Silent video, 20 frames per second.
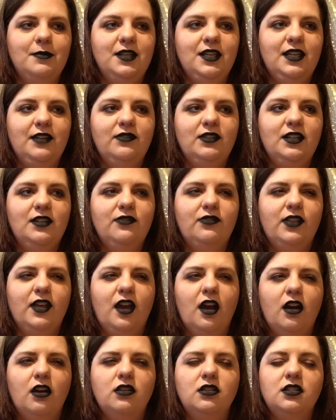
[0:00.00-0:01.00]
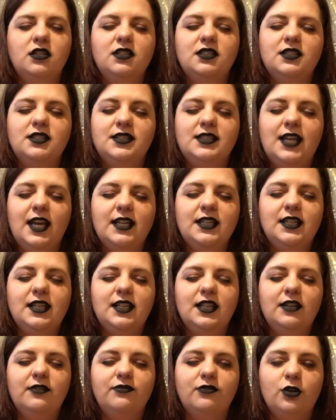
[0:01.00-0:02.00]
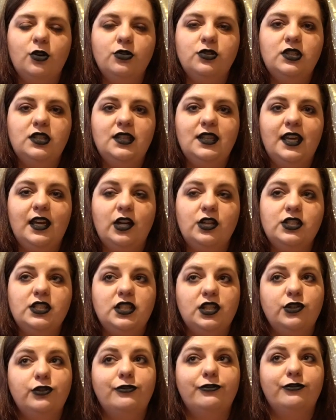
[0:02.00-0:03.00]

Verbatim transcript: and even if they aren't technically frozen, they are still